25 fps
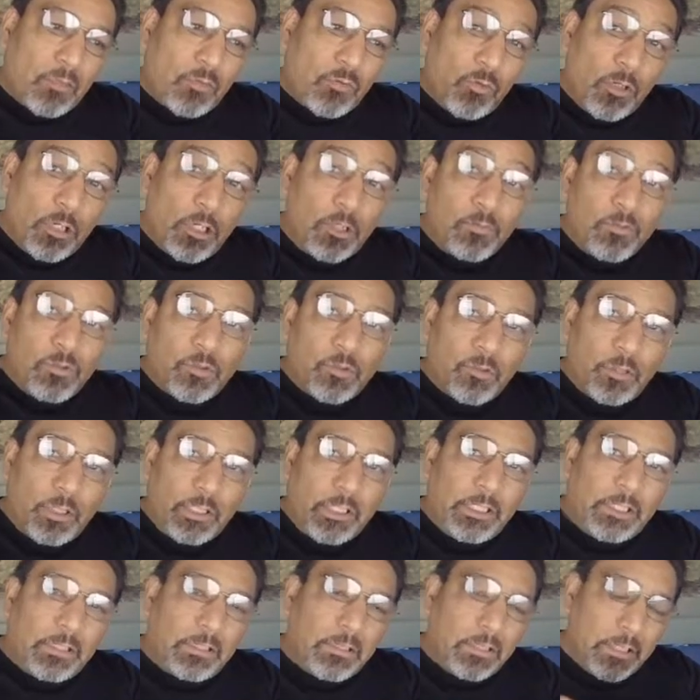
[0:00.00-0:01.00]
Elm
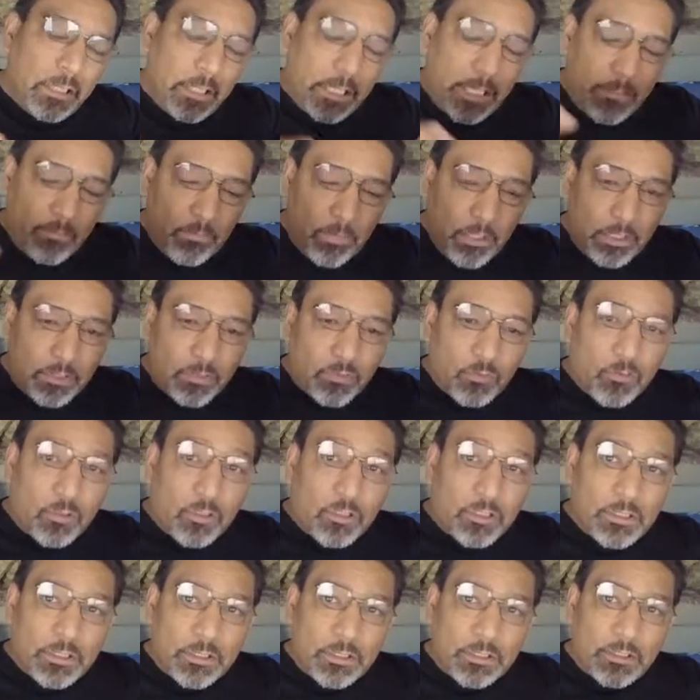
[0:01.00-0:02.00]
Street, a much
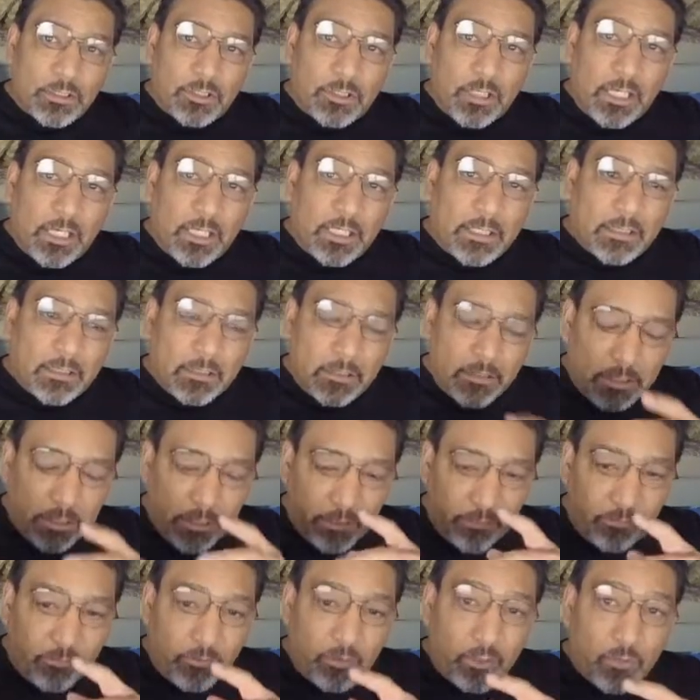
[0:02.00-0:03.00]
worse shot
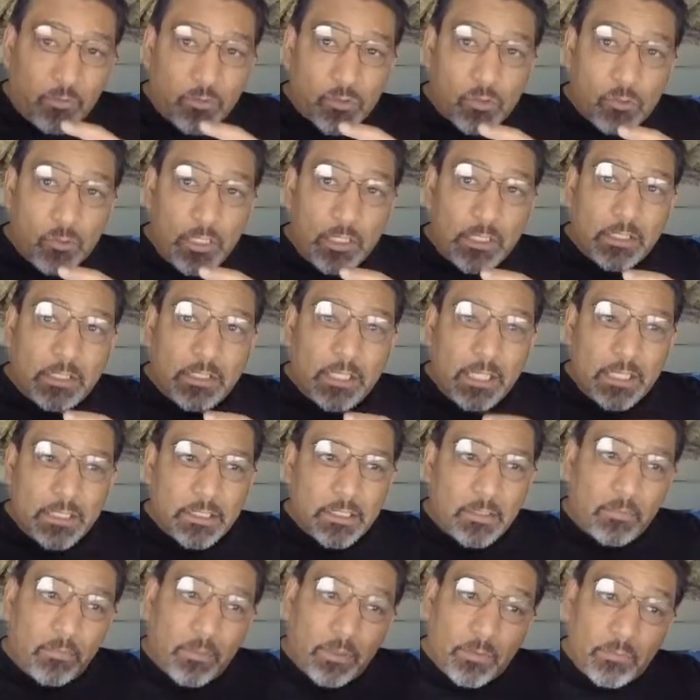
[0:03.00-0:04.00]
if there was one
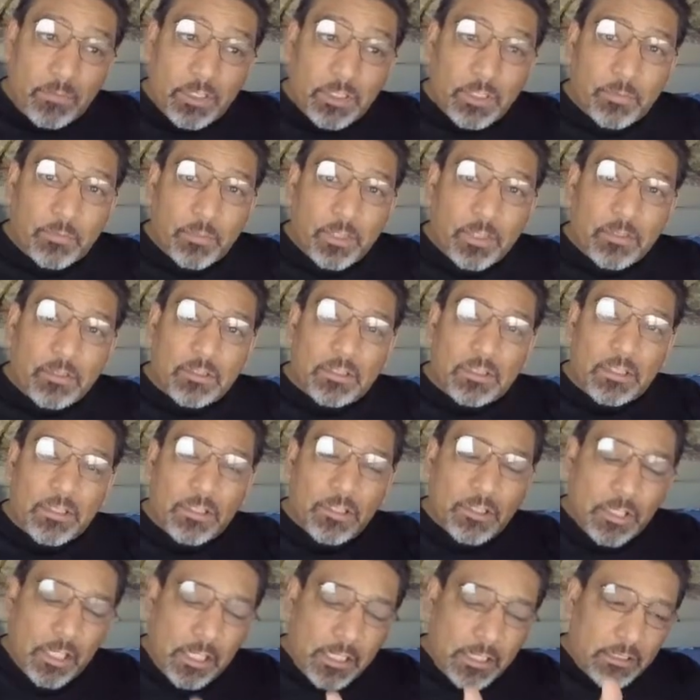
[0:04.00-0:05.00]
assassin, but much better
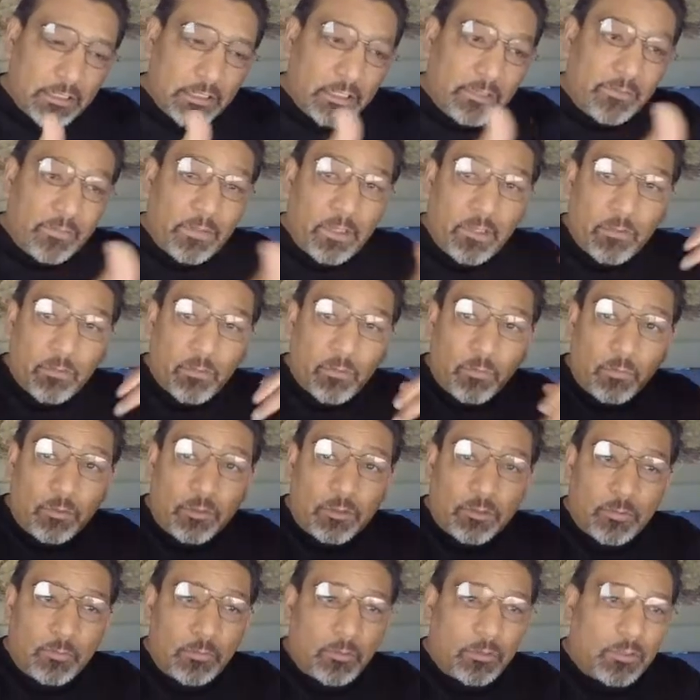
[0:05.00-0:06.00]
shot if there were
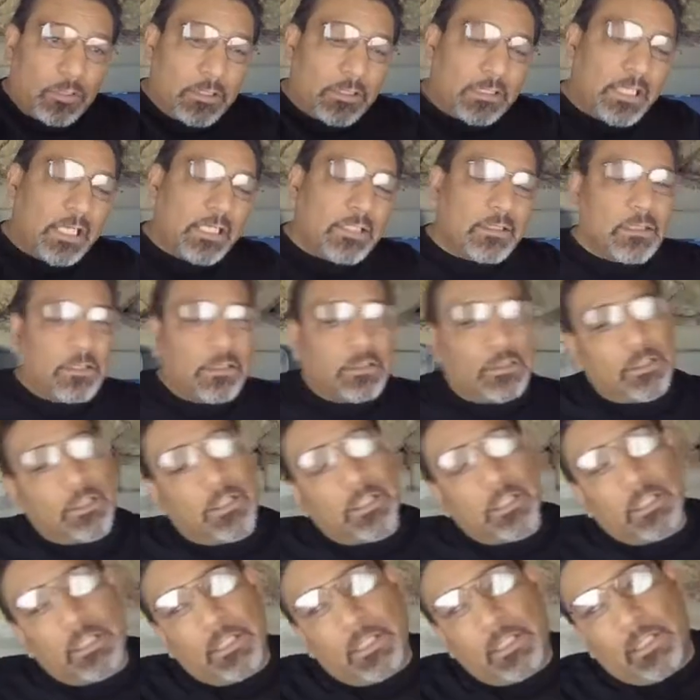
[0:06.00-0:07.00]
multiple assassins?
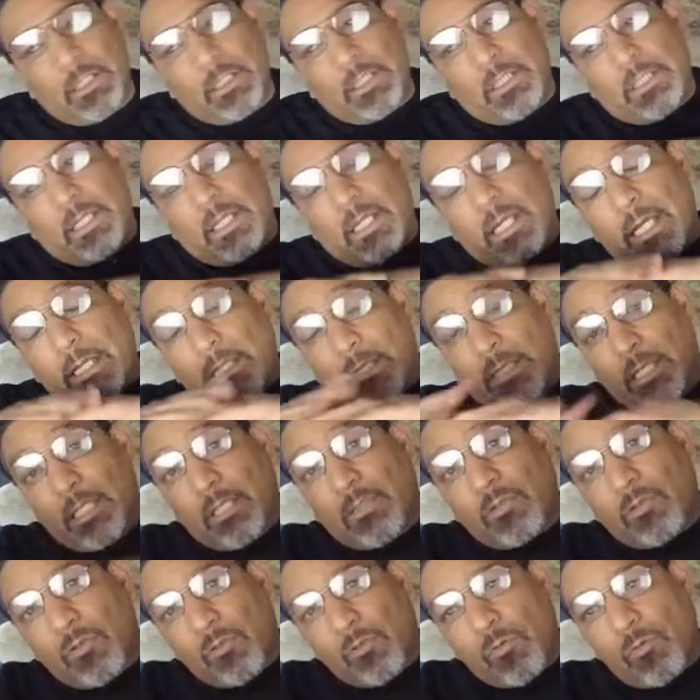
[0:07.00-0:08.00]
I
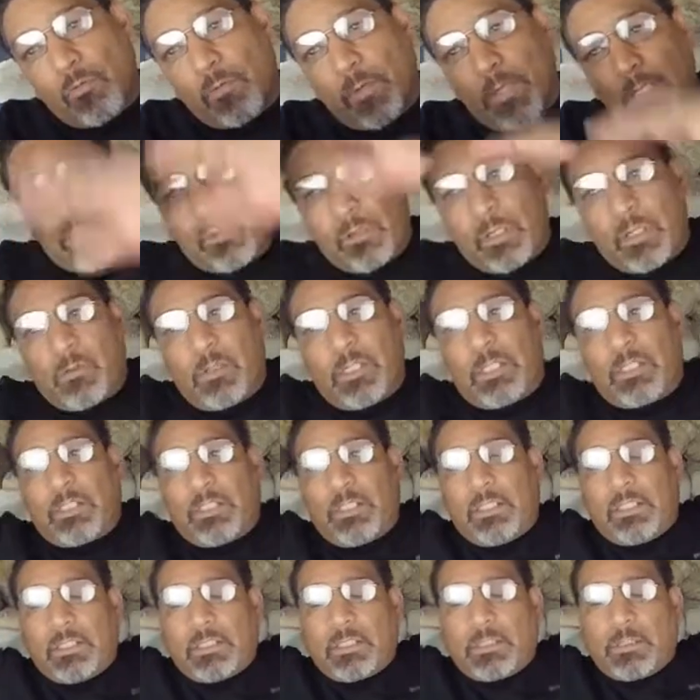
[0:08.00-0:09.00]
think those were my three
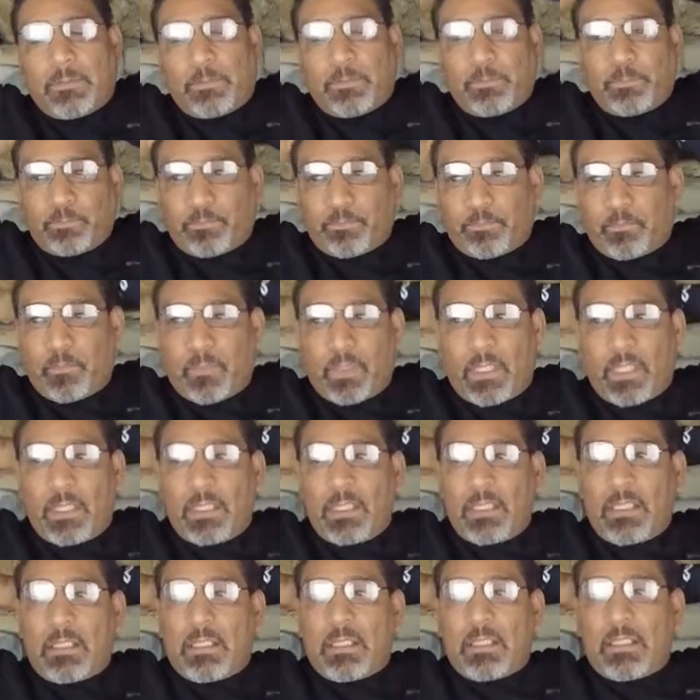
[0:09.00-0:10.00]
questions,
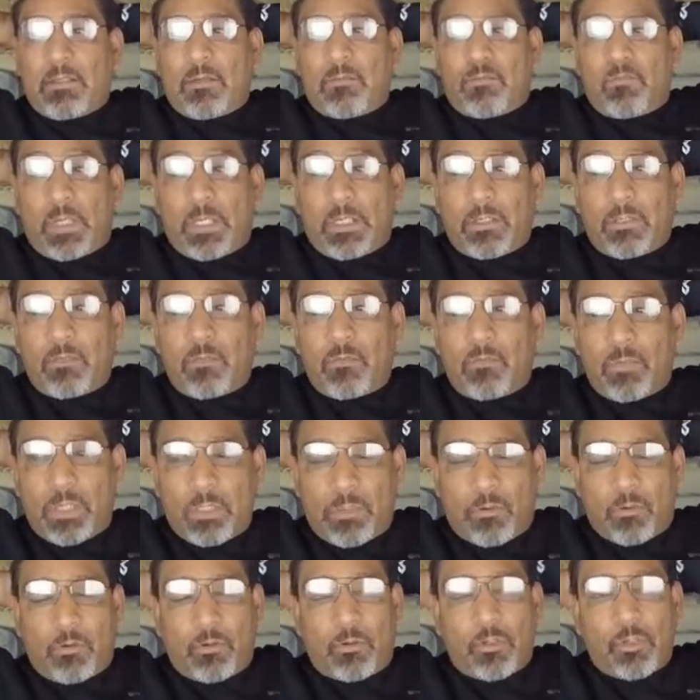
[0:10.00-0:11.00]
my
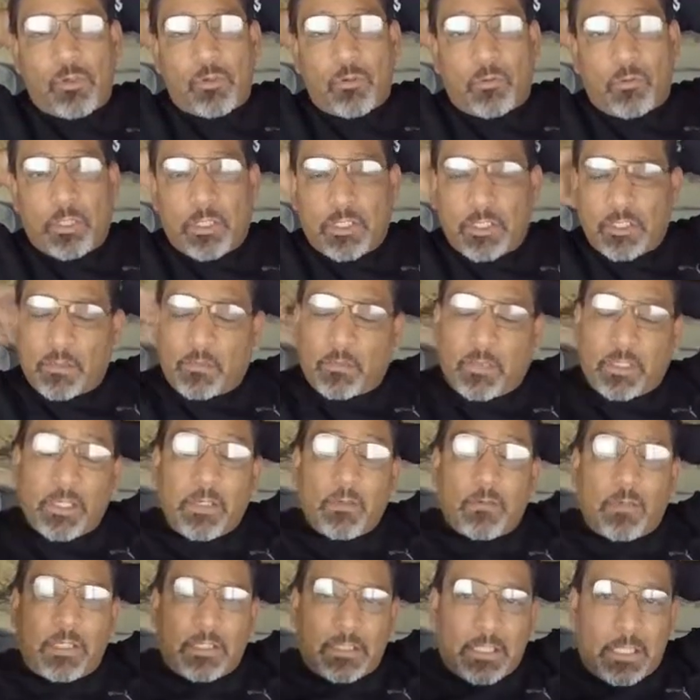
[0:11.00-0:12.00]
three original questions. But
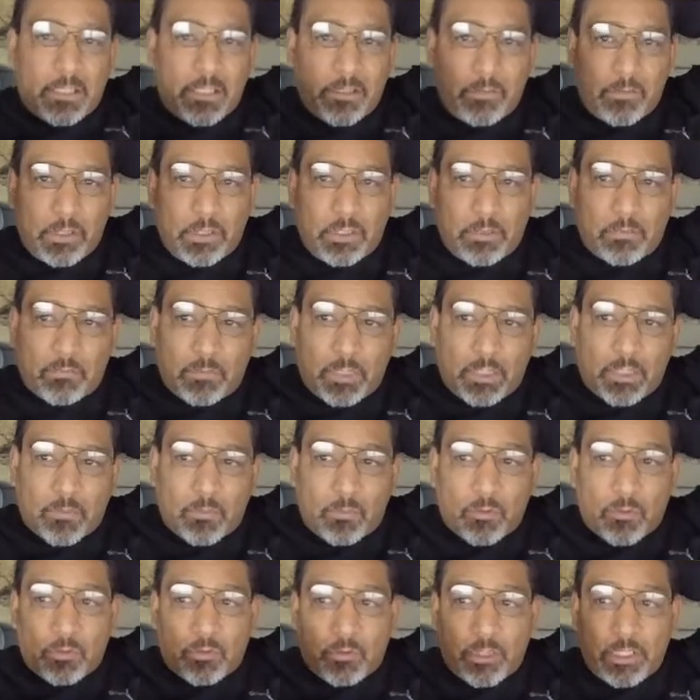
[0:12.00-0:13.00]
anyways, I developed much
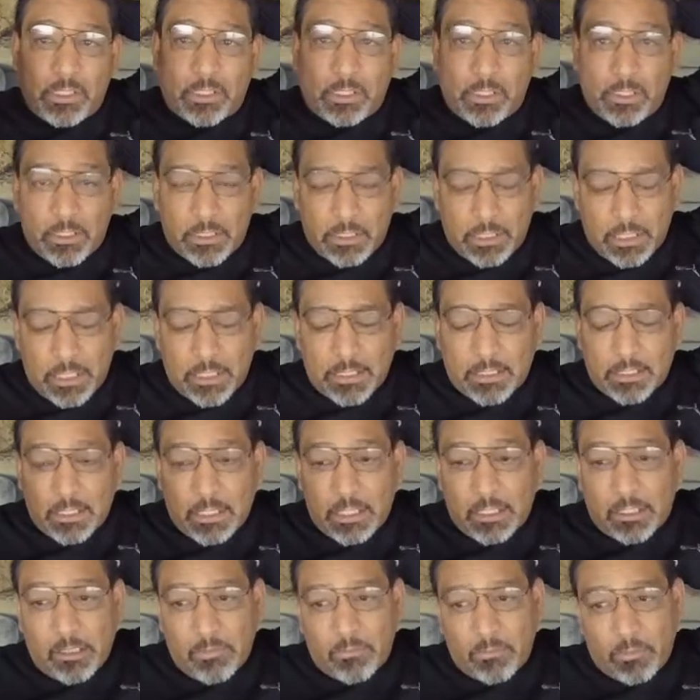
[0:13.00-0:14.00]
more questions, and I
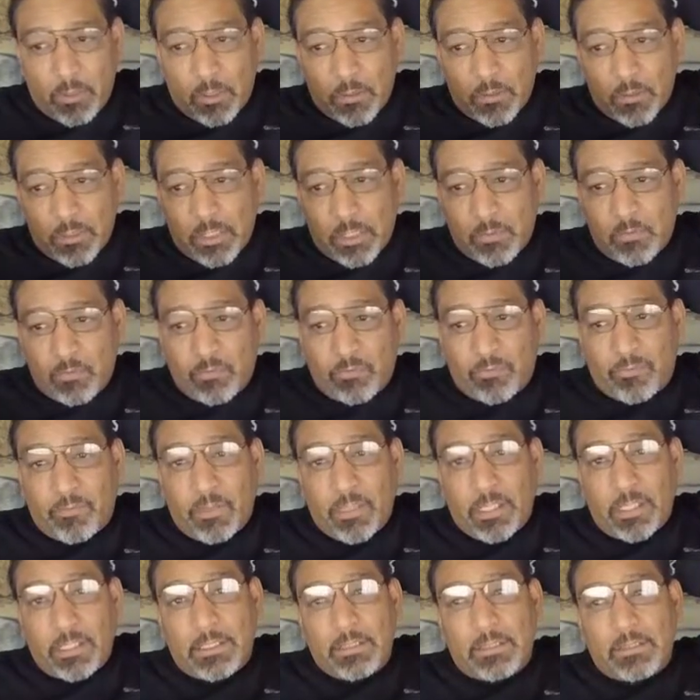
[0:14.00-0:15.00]
think I was able to
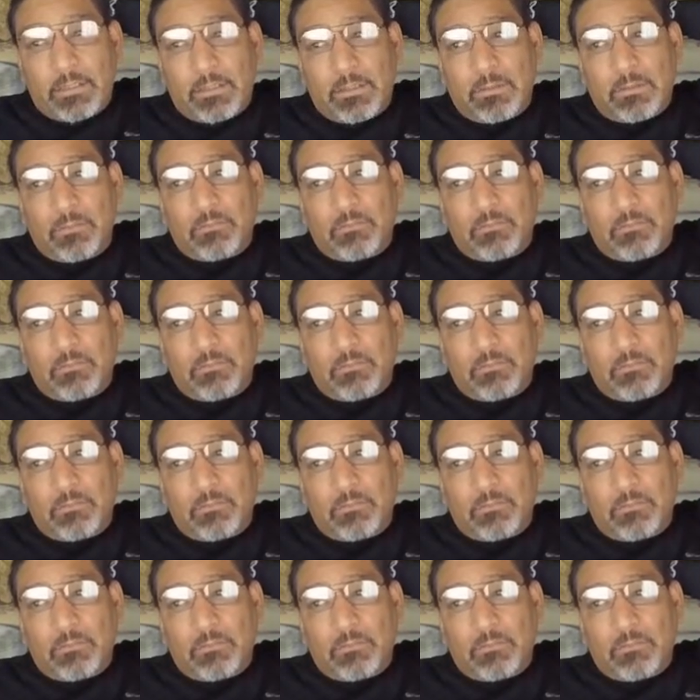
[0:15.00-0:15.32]
find